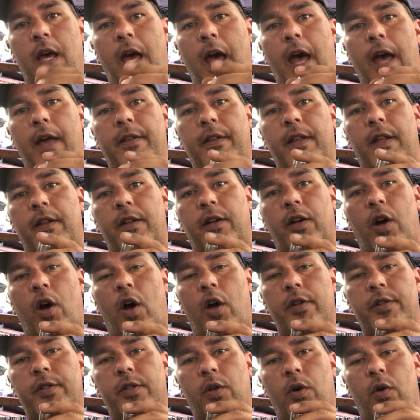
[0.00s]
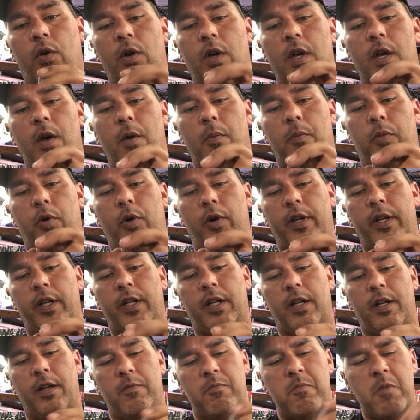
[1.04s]
And then they're also put
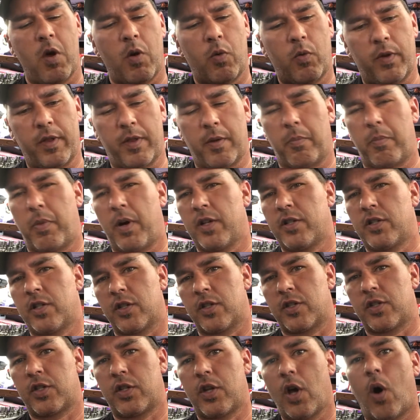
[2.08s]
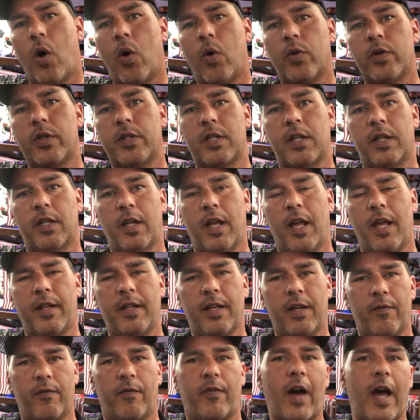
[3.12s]
in with a bunch of stones, and
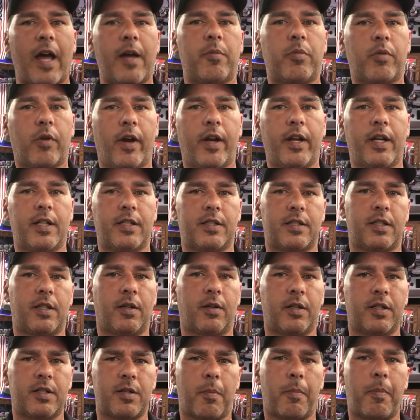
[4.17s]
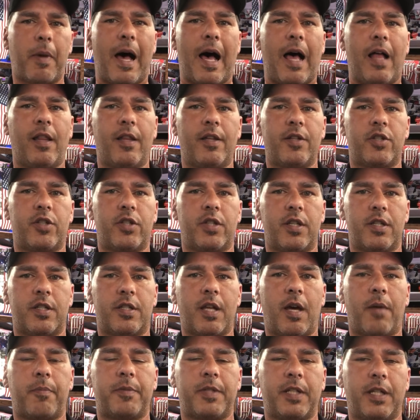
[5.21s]
they vibrate it to polish this
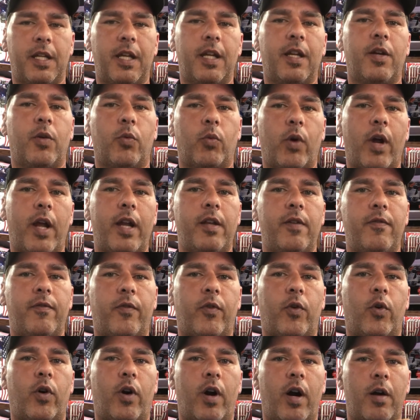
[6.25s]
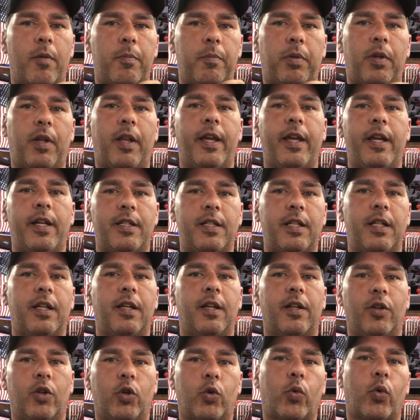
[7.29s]
up to get it ready for our plating
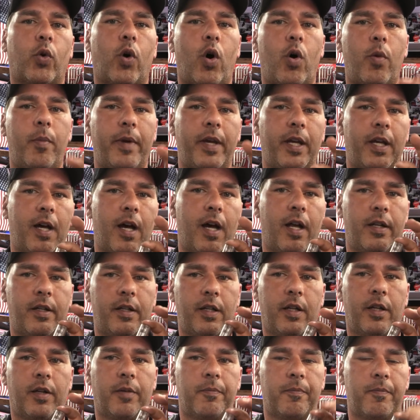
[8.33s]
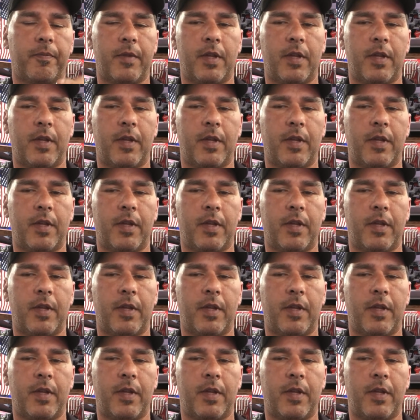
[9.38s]
and chroming on here.